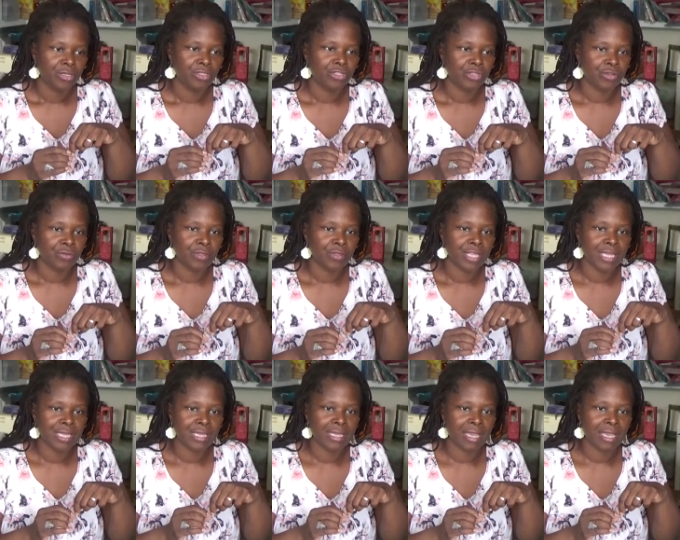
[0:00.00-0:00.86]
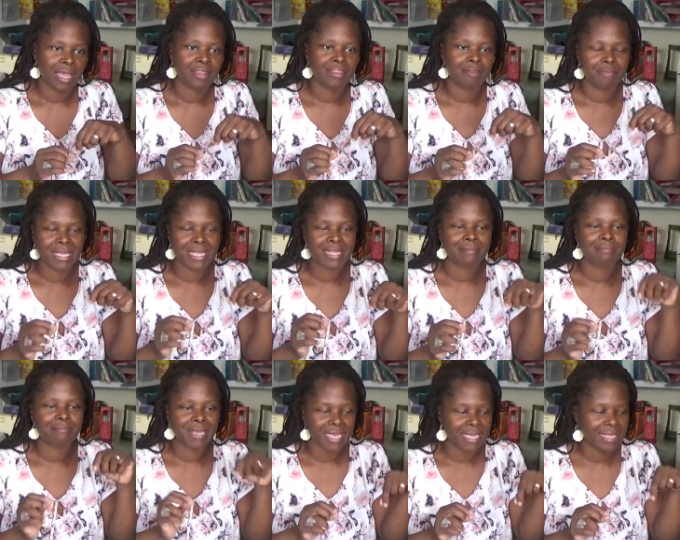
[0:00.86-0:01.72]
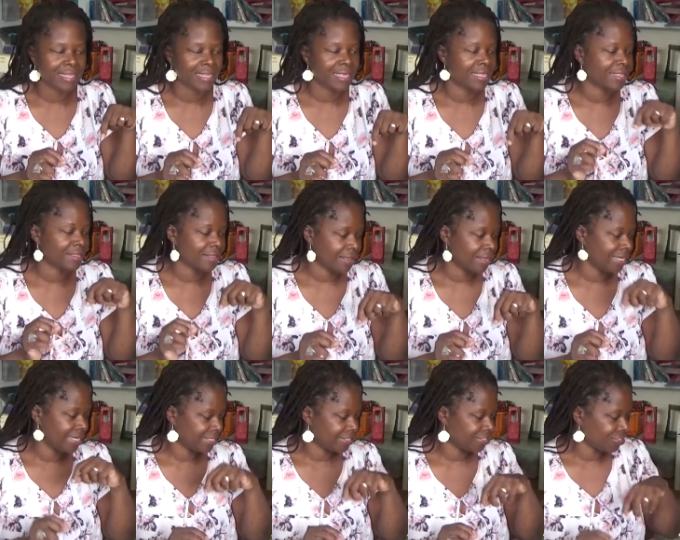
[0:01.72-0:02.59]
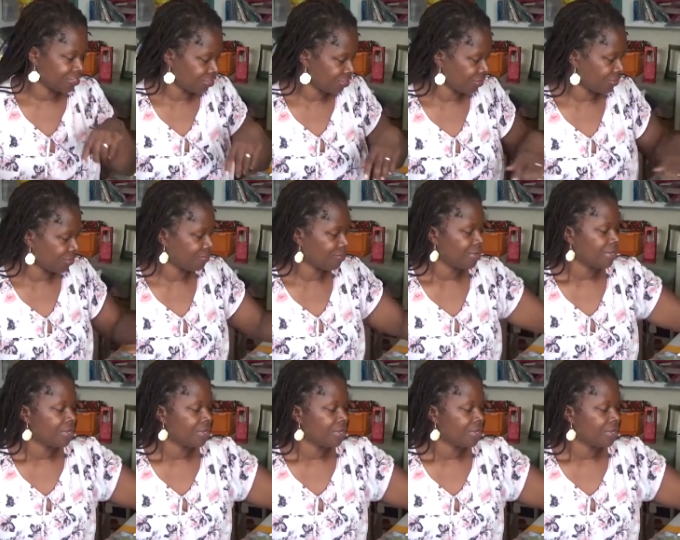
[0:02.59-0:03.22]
do the other bits and pieces that I needed to do.